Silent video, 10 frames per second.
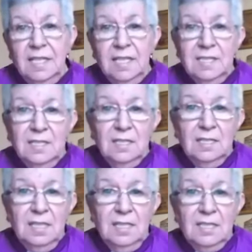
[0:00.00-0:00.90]
that
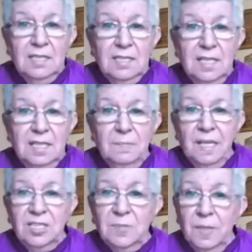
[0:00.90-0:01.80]
I think is the
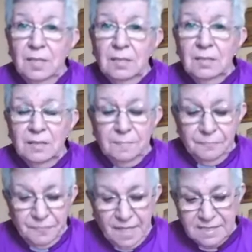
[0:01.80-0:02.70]

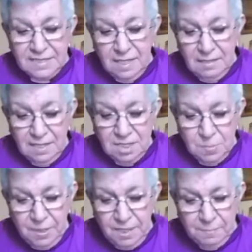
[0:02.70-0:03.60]
benchmark.
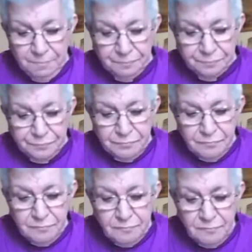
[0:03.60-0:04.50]
That's our
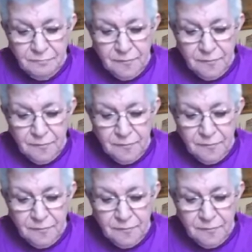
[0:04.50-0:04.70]
linchpin.